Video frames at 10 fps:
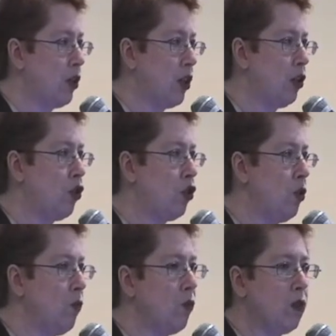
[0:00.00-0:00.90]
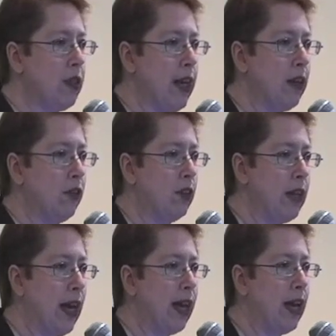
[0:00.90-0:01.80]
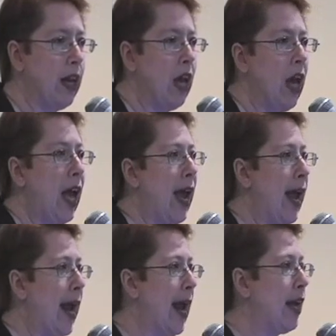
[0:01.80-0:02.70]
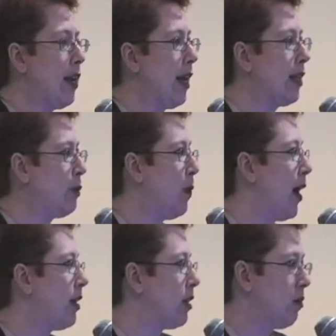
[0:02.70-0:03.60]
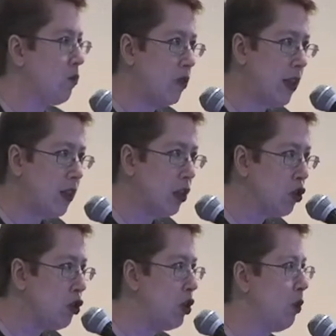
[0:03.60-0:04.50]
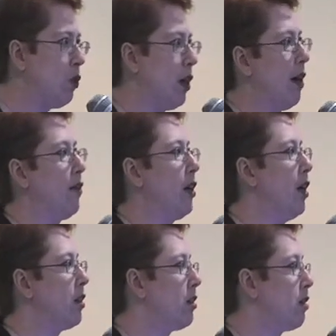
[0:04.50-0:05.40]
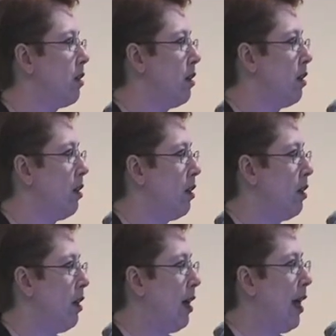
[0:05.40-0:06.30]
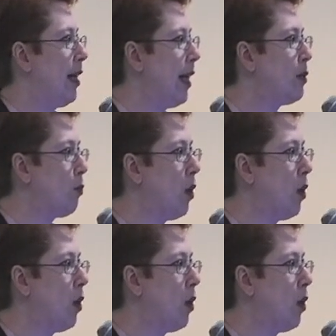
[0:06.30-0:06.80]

The consumer will take a look at it and expect that there's no caveats. And that's